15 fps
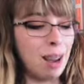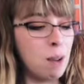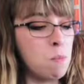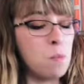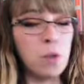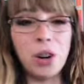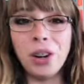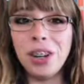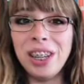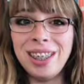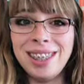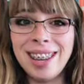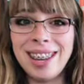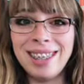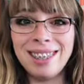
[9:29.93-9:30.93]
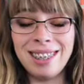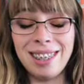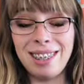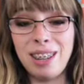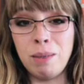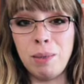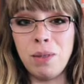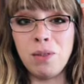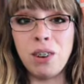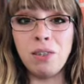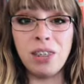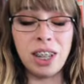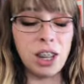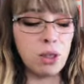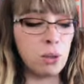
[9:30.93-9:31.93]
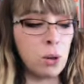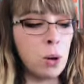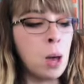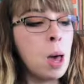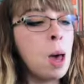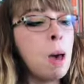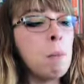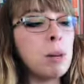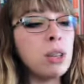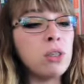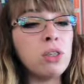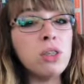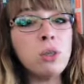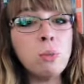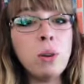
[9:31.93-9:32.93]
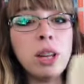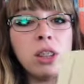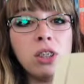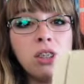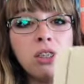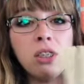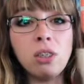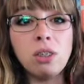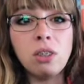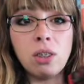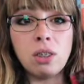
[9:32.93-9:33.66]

I'm worried that it's going to take me forever to get through, because this is,